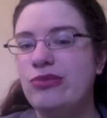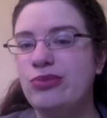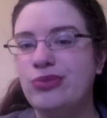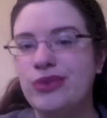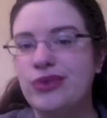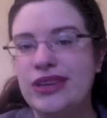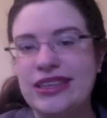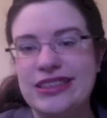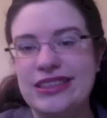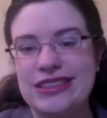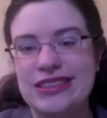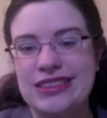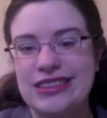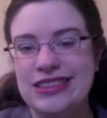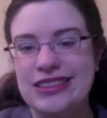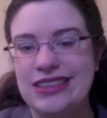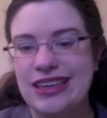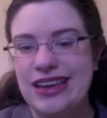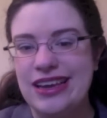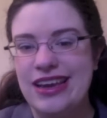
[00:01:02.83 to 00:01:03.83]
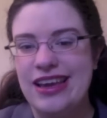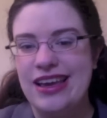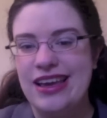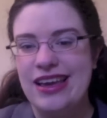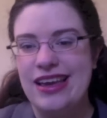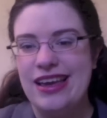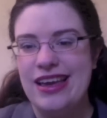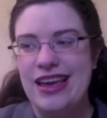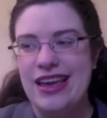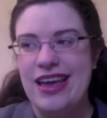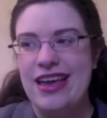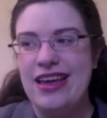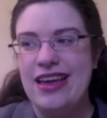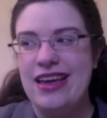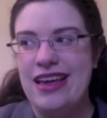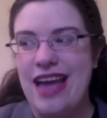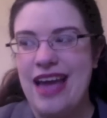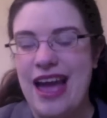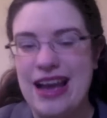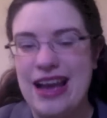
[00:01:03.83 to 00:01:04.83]
wouldn't
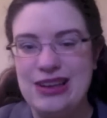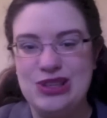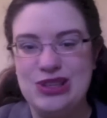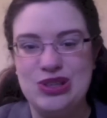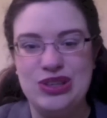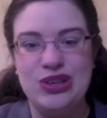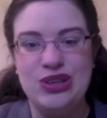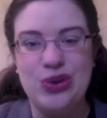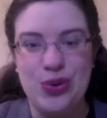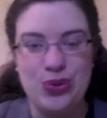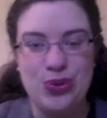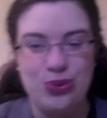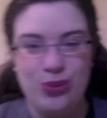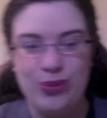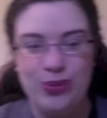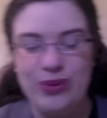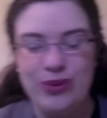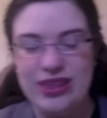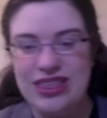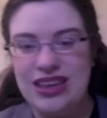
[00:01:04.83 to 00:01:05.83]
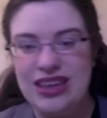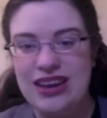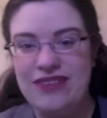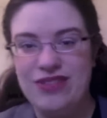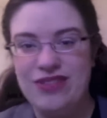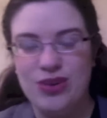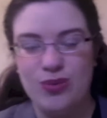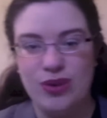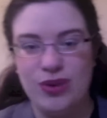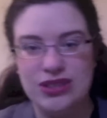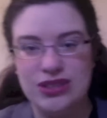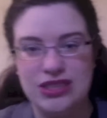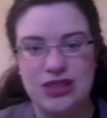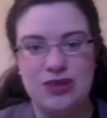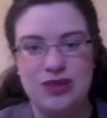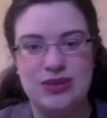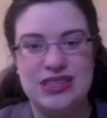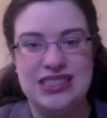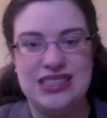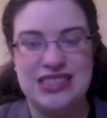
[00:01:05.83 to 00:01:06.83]
actually go through with it if there wasn't
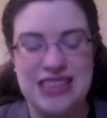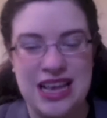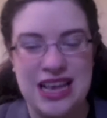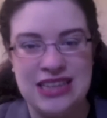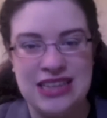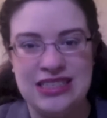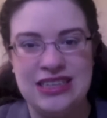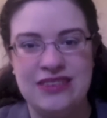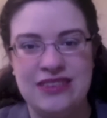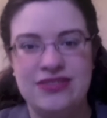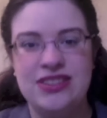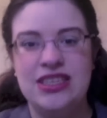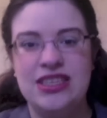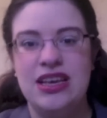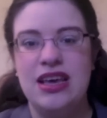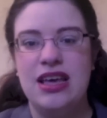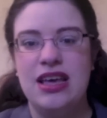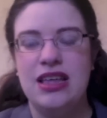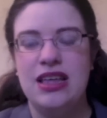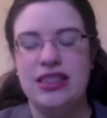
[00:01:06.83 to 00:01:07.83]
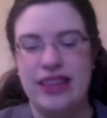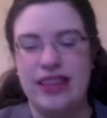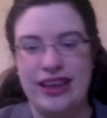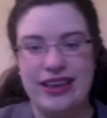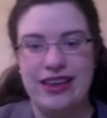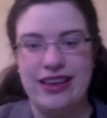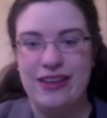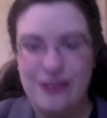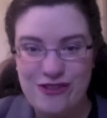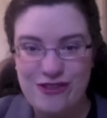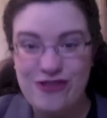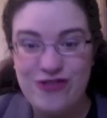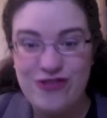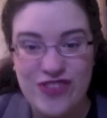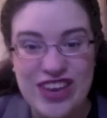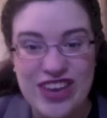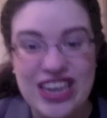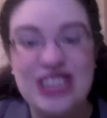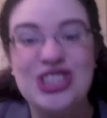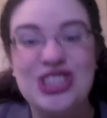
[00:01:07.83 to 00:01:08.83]
those incentives like
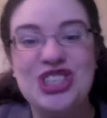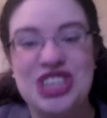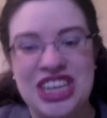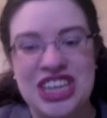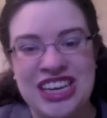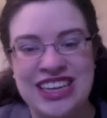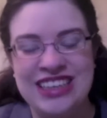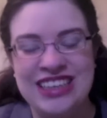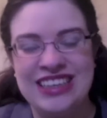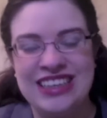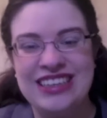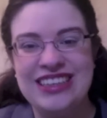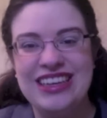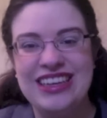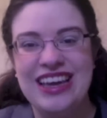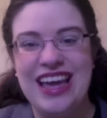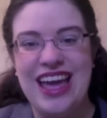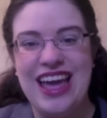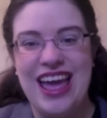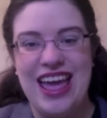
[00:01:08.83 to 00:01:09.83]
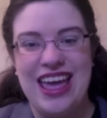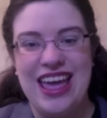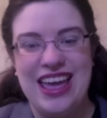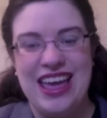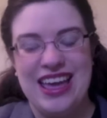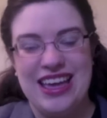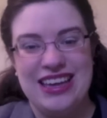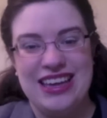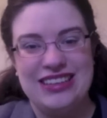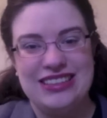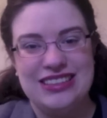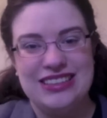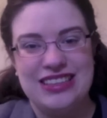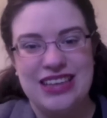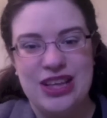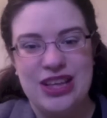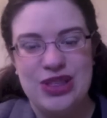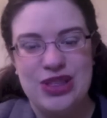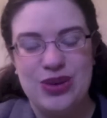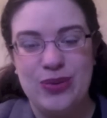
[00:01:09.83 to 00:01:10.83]
finishing and
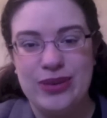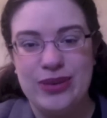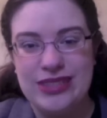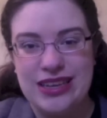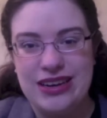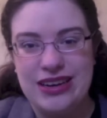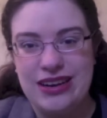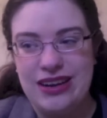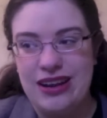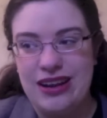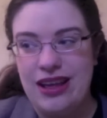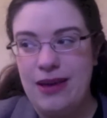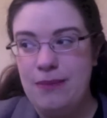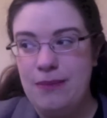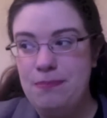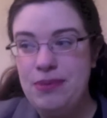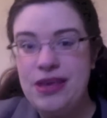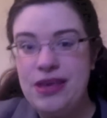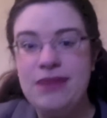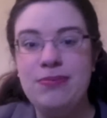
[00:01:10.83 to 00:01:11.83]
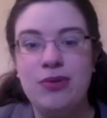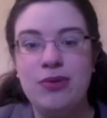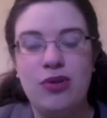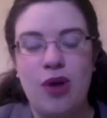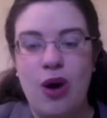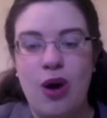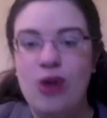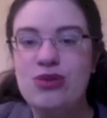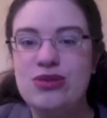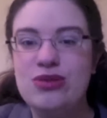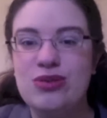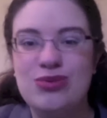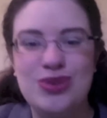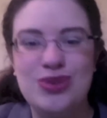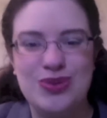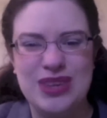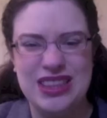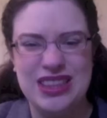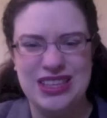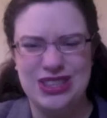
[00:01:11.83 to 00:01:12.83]
there wasn't people also
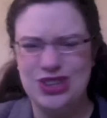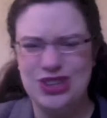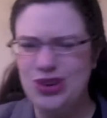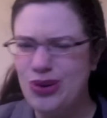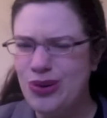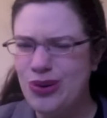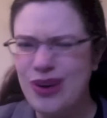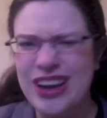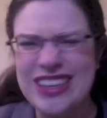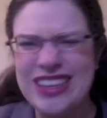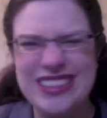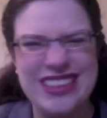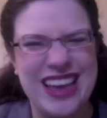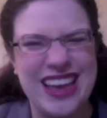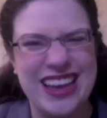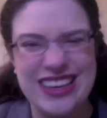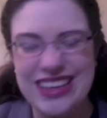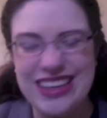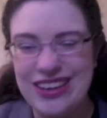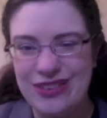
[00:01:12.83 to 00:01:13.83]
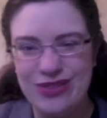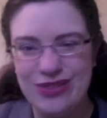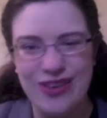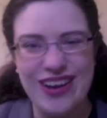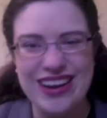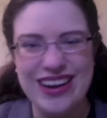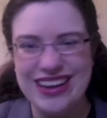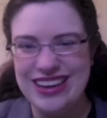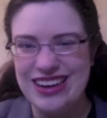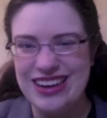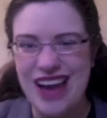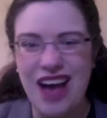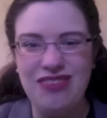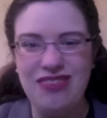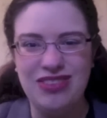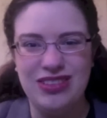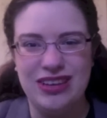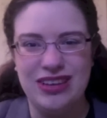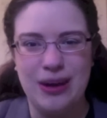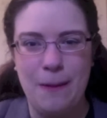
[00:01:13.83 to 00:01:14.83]
doing this crazy idea of writing a
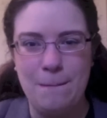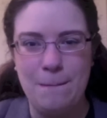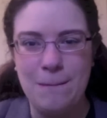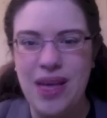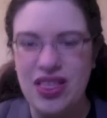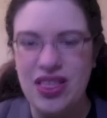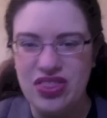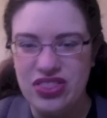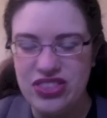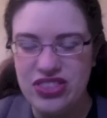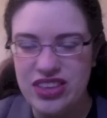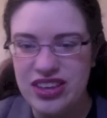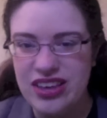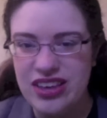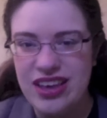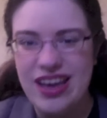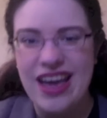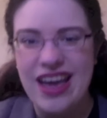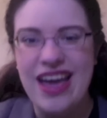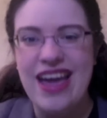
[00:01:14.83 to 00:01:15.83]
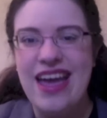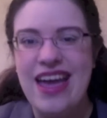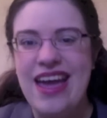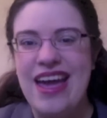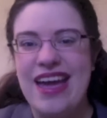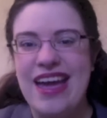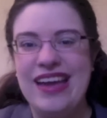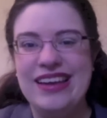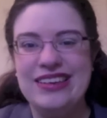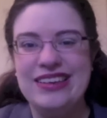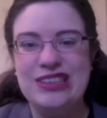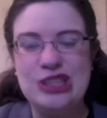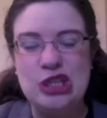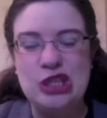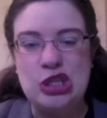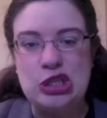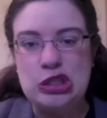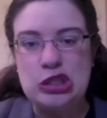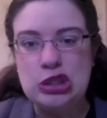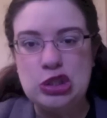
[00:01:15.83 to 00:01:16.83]
novel in a month. And
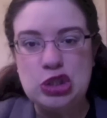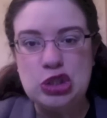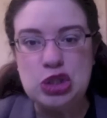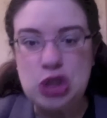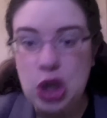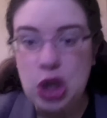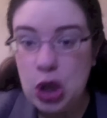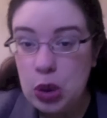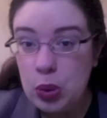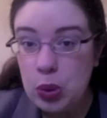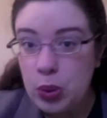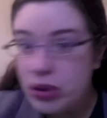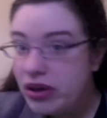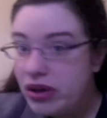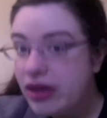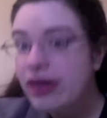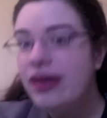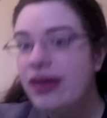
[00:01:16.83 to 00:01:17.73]
so